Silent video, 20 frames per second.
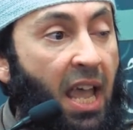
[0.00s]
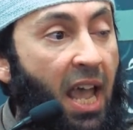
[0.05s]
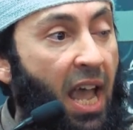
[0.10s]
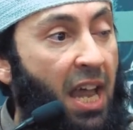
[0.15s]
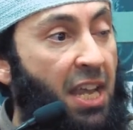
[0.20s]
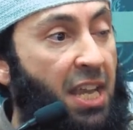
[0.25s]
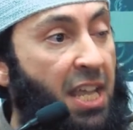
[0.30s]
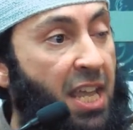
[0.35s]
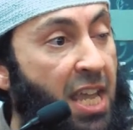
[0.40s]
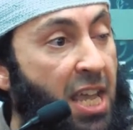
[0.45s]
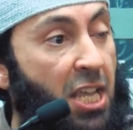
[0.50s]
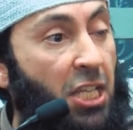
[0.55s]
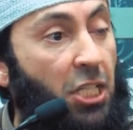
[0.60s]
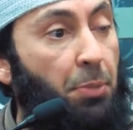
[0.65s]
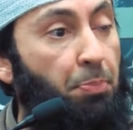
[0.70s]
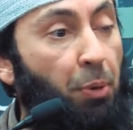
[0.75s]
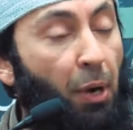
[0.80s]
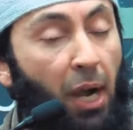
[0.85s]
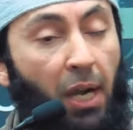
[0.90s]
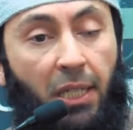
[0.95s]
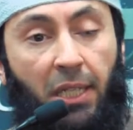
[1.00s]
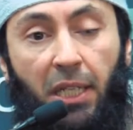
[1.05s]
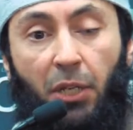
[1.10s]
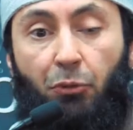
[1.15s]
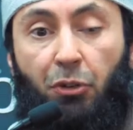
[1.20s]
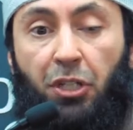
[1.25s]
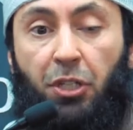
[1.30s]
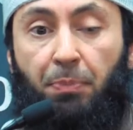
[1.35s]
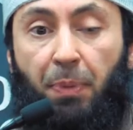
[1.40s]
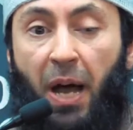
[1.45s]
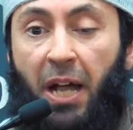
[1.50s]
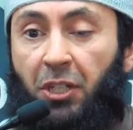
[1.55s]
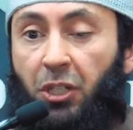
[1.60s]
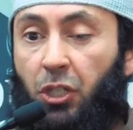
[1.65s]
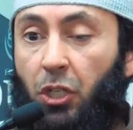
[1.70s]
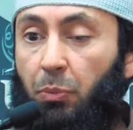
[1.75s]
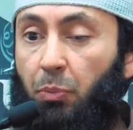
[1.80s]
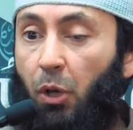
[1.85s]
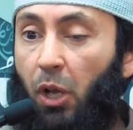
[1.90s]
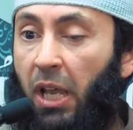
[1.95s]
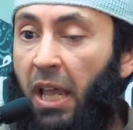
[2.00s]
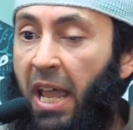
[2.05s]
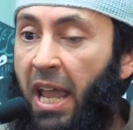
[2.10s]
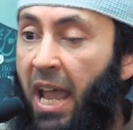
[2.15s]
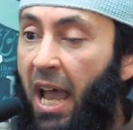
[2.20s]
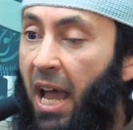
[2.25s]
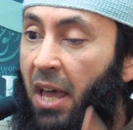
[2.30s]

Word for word: and he is partly responsible.